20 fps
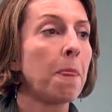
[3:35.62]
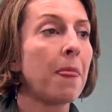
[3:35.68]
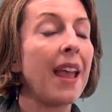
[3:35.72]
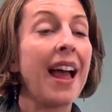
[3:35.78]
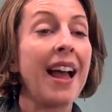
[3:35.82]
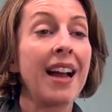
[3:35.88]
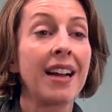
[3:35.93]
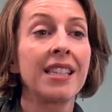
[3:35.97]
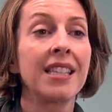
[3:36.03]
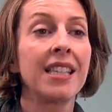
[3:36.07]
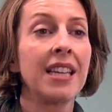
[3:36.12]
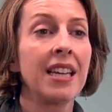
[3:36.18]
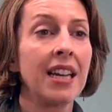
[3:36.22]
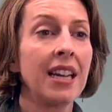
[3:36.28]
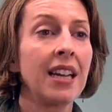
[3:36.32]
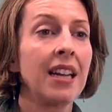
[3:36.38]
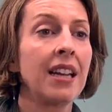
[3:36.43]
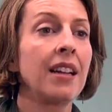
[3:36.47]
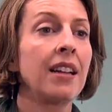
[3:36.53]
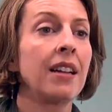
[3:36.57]

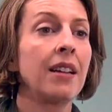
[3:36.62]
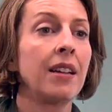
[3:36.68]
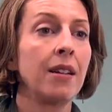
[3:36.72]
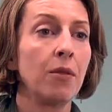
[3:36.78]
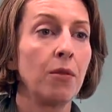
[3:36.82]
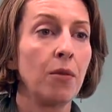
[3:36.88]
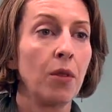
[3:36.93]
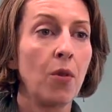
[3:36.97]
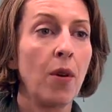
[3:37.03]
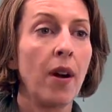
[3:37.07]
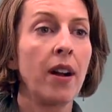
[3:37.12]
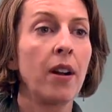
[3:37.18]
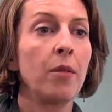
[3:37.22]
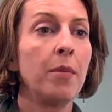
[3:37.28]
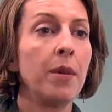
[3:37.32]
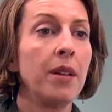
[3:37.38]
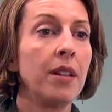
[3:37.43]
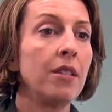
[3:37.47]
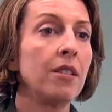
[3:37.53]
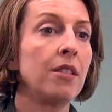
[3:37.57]
exiting
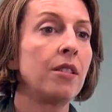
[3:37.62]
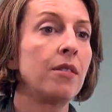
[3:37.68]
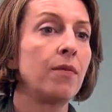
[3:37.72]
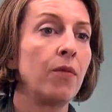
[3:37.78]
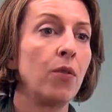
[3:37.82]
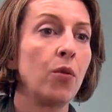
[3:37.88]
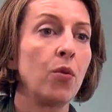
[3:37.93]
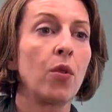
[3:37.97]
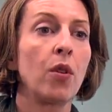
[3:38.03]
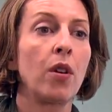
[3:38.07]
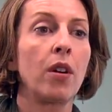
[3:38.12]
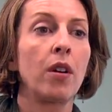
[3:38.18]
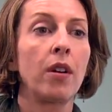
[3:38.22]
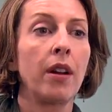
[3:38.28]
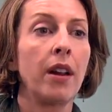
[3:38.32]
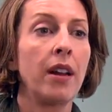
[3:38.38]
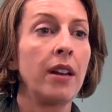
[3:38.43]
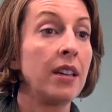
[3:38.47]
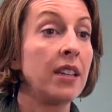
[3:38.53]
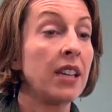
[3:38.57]
requirements for
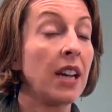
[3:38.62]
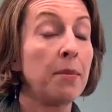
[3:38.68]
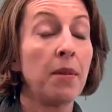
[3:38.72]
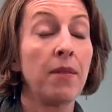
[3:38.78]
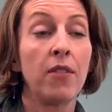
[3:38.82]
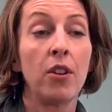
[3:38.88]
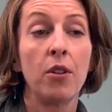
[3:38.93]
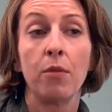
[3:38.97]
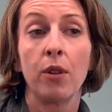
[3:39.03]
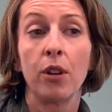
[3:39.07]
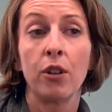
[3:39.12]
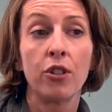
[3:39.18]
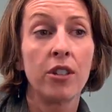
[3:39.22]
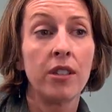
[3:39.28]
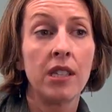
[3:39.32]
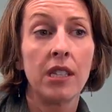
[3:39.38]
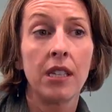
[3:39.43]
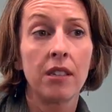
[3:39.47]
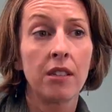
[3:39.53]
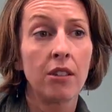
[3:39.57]
any type of an
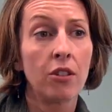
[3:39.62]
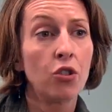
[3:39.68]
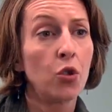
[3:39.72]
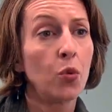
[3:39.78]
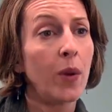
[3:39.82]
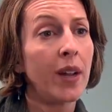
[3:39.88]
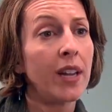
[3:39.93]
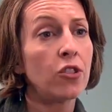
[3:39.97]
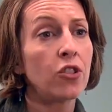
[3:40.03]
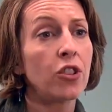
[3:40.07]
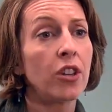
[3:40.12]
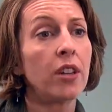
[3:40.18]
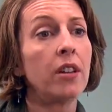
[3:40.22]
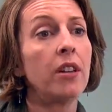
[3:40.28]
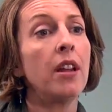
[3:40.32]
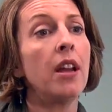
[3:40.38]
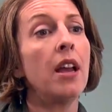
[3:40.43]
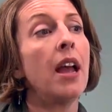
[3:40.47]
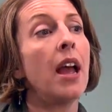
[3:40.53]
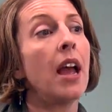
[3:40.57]
emergency situation,
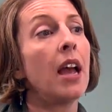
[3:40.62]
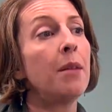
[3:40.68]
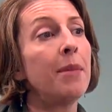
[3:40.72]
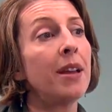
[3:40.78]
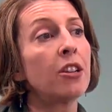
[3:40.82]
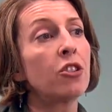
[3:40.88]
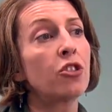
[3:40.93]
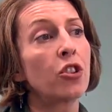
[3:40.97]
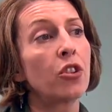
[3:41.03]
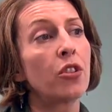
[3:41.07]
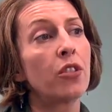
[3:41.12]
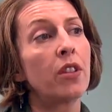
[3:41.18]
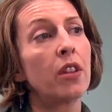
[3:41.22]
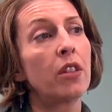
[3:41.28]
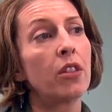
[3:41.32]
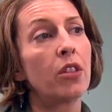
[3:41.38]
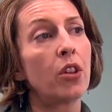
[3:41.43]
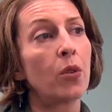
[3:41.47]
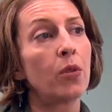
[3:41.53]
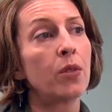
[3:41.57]
and make sure
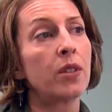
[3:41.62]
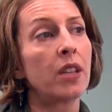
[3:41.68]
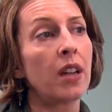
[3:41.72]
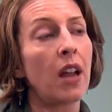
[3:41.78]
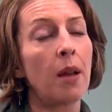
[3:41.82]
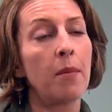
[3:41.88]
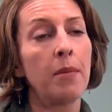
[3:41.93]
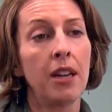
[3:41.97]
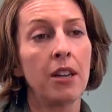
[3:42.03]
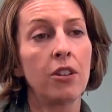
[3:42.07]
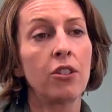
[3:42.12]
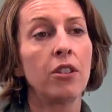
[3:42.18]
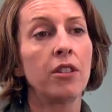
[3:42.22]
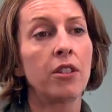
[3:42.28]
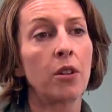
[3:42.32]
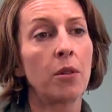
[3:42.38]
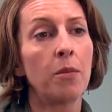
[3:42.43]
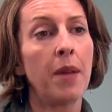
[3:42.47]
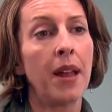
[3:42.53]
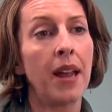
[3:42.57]
that those accommodations
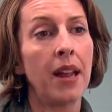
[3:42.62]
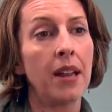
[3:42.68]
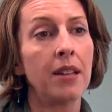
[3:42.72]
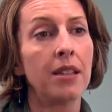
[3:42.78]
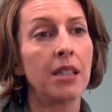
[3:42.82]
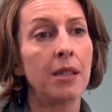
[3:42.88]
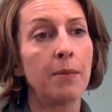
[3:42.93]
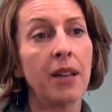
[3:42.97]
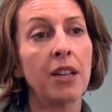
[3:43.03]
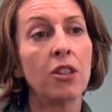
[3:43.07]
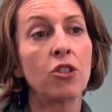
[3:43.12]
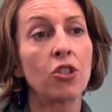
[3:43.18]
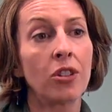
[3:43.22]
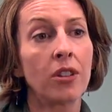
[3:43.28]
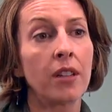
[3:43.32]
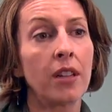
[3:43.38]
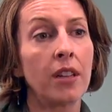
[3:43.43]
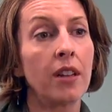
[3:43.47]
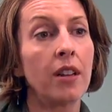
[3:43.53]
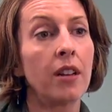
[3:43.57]
are made
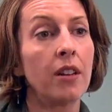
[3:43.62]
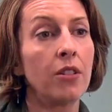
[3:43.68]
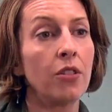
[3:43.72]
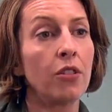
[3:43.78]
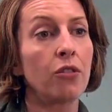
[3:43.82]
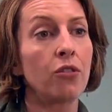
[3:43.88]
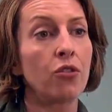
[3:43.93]
spatially in your